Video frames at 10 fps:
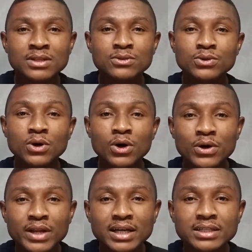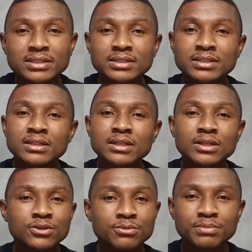To others,
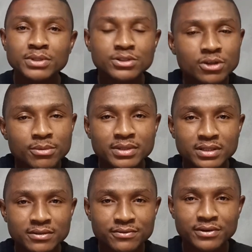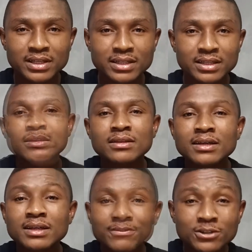it could be something different.
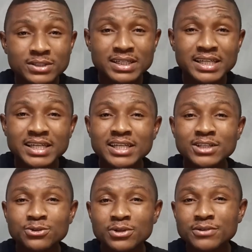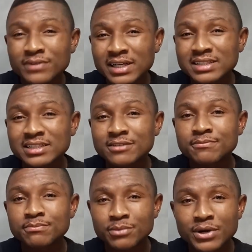The first key to
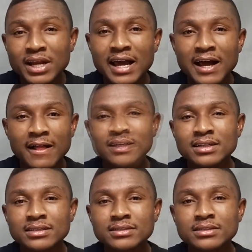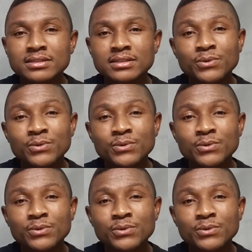effective prayer is the